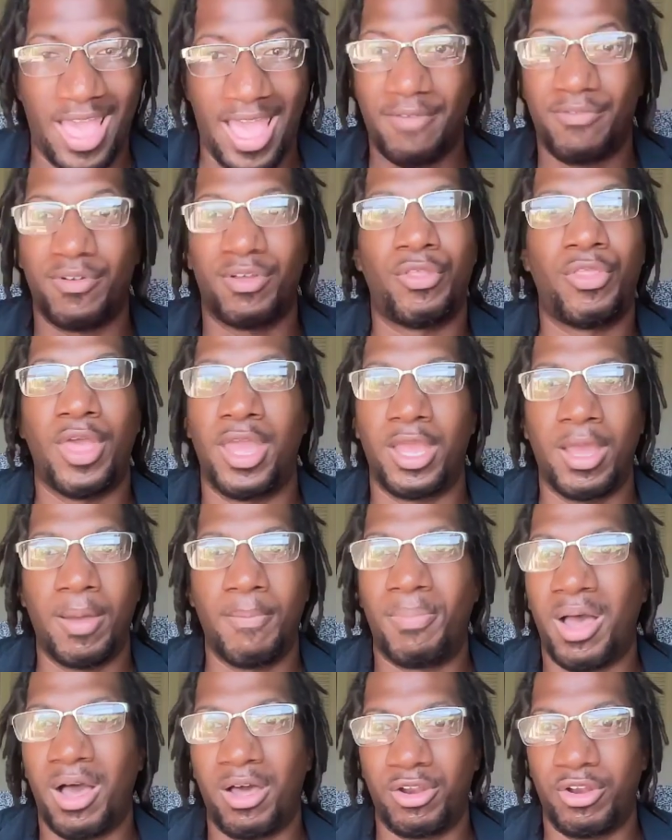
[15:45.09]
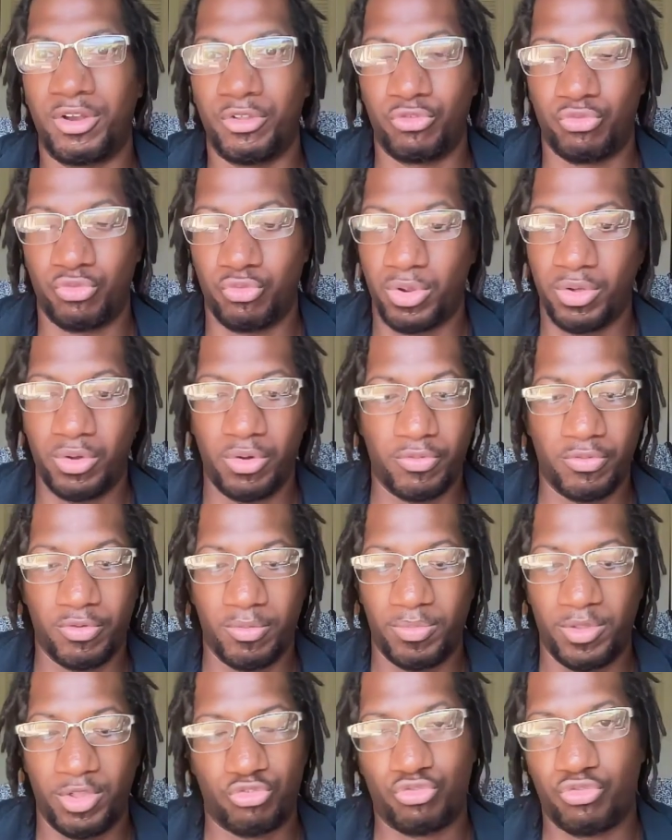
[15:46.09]
Everything about it is real,
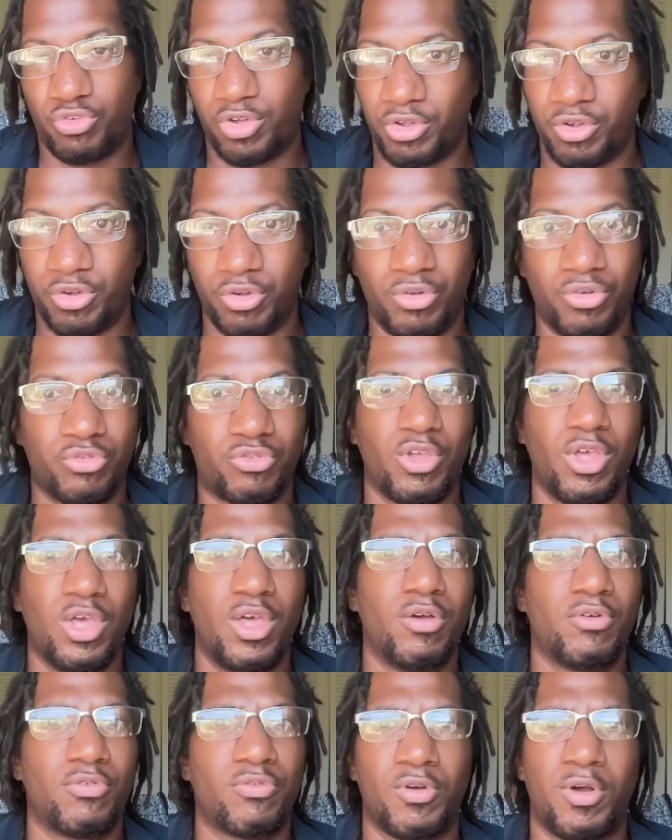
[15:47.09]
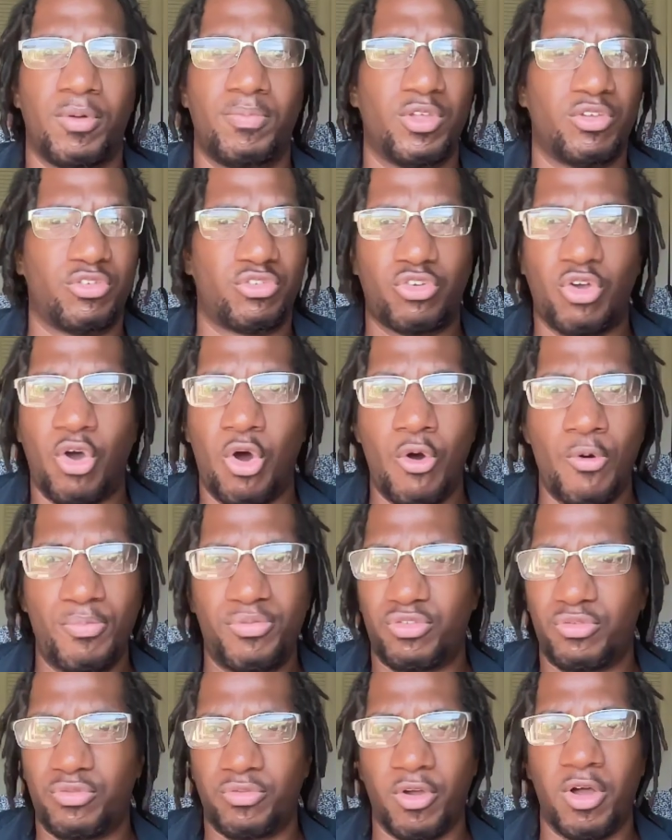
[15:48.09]
from the triggers, from the
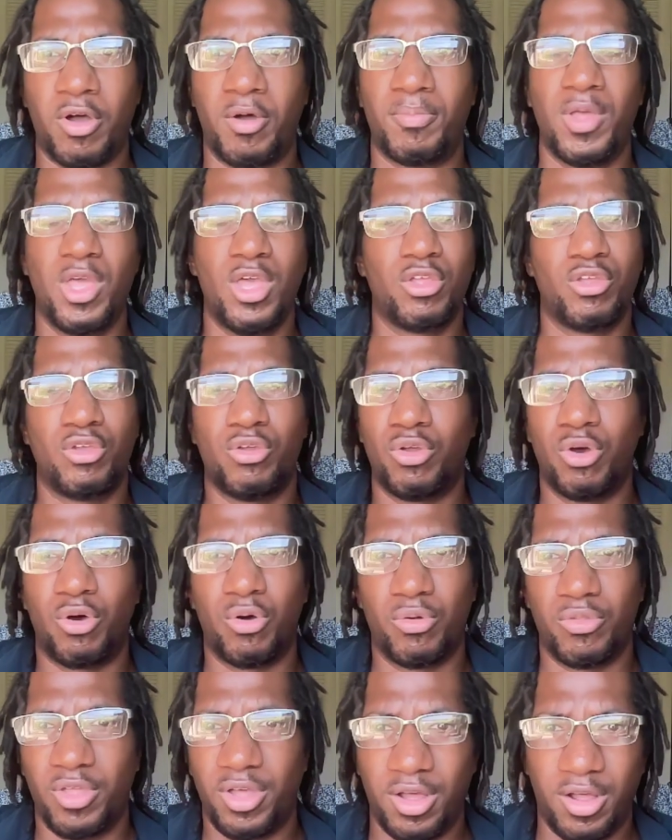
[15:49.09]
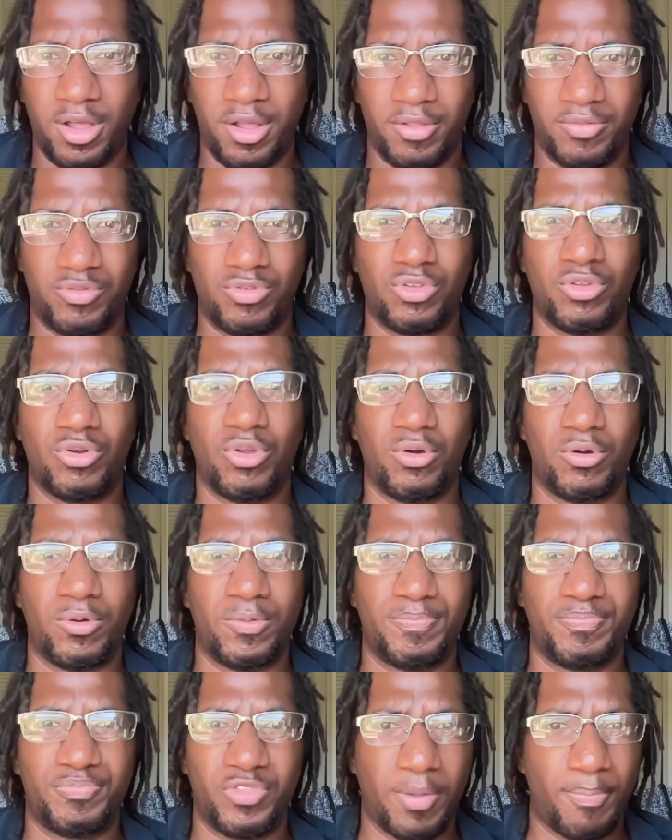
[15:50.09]
scopes, from
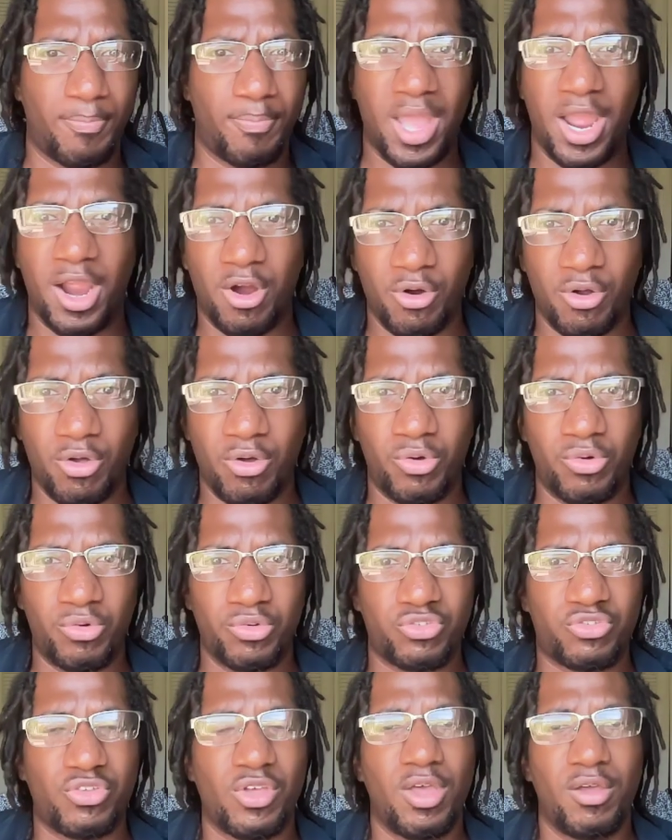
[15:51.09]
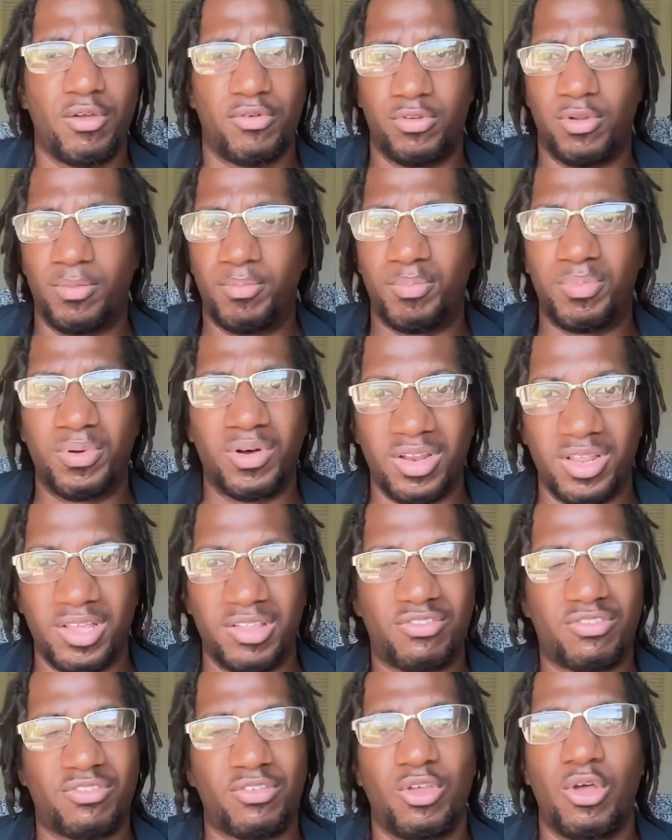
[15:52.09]
the barrels, the
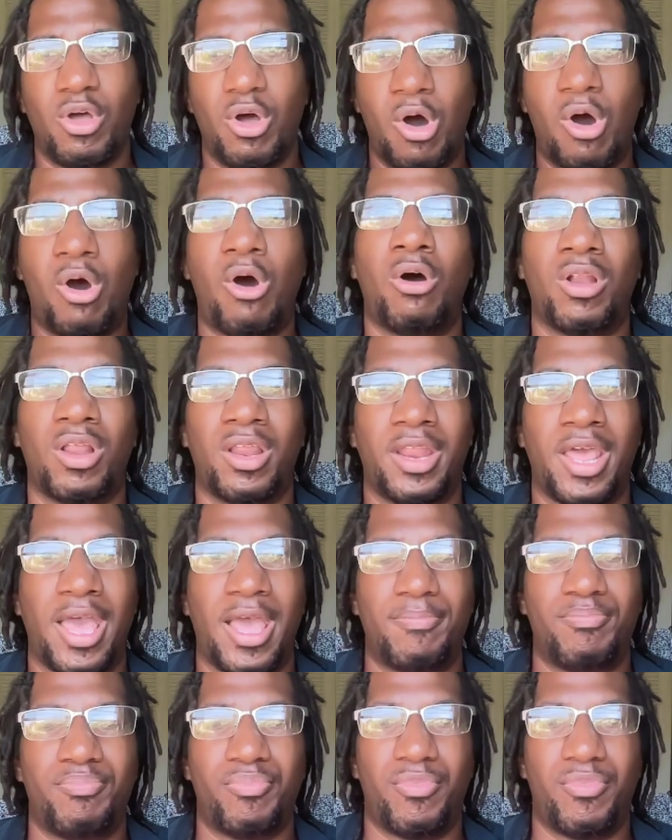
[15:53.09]
bullets, all of that.